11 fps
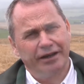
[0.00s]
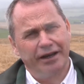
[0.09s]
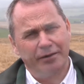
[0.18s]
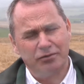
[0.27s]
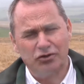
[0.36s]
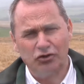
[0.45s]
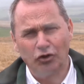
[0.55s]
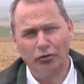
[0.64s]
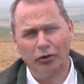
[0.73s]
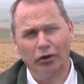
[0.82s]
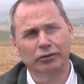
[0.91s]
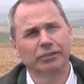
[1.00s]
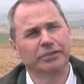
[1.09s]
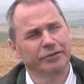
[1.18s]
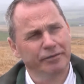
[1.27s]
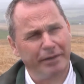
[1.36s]
um, snow
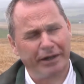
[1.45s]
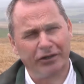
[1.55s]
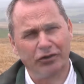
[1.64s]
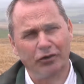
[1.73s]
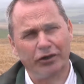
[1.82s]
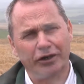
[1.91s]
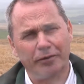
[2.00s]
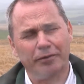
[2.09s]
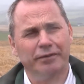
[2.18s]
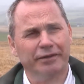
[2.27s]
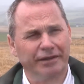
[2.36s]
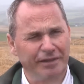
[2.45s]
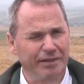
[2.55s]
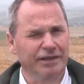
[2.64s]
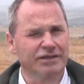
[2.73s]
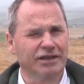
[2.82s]
mould, microdochium,
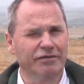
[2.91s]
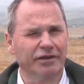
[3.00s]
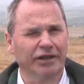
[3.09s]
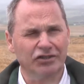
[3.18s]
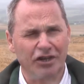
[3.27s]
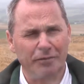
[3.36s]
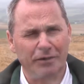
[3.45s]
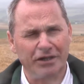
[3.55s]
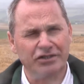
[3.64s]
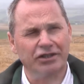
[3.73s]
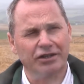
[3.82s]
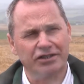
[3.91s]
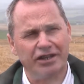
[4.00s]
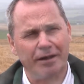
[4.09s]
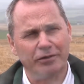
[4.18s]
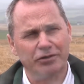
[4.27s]
things that affect germination and
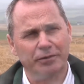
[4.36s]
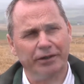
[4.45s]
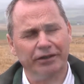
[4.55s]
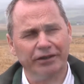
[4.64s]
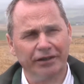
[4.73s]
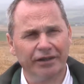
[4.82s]
establishment,